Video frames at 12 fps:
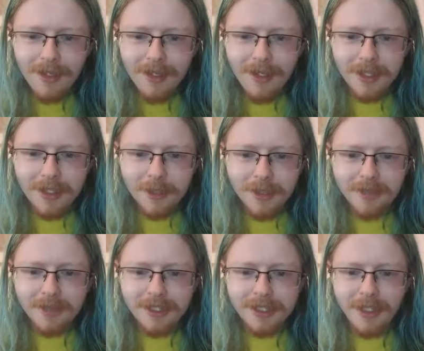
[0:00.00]
Thanks.
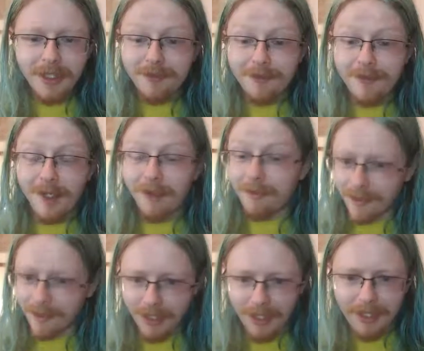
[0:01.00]
Watching vids now. They've been very
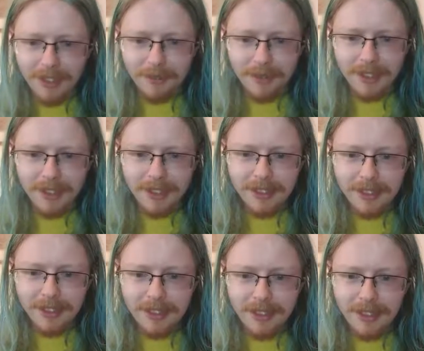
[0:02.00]
helpful. I'm glad.
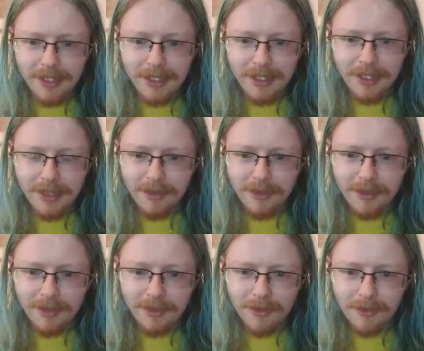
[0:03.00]

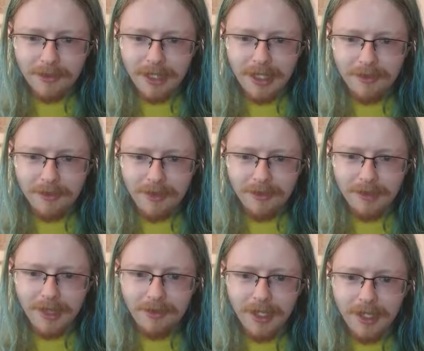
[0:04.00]
Will they give me
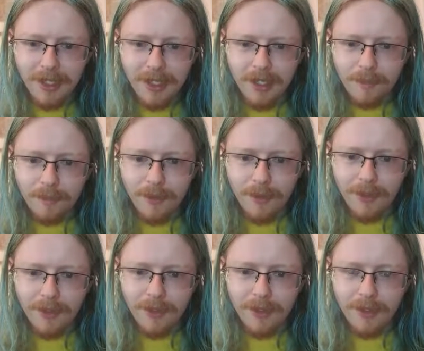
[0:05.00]
5k to
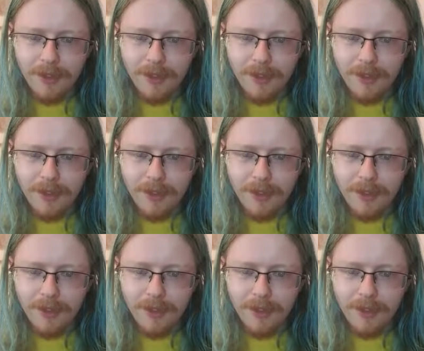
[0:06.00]
put